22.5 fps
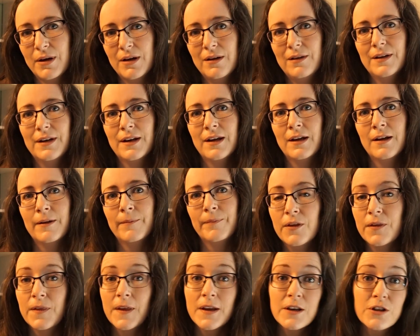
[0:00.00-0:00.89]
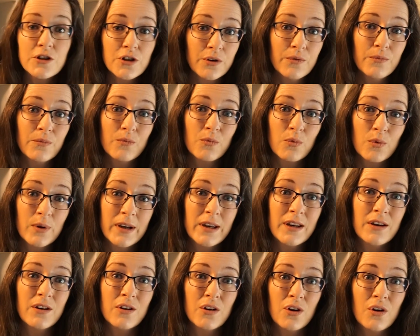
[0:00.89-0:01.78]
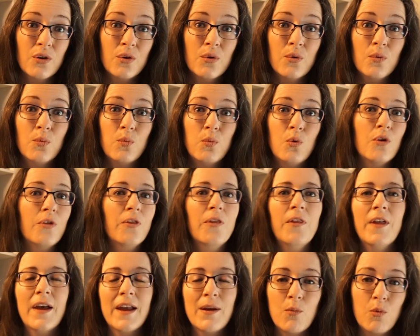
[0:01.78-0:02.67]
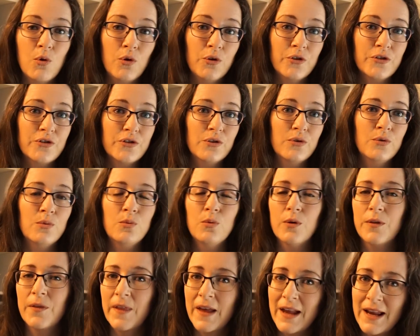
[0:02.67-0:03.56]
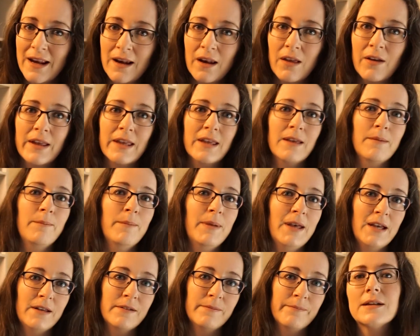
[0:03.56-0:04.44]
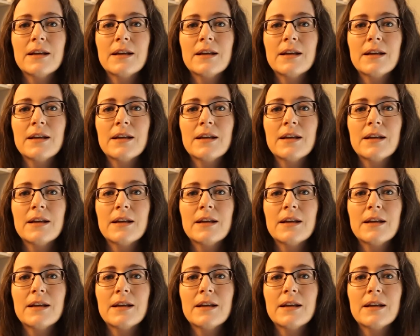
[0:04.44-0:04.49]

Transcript: partner that they don't really know what they want or what they like in bed.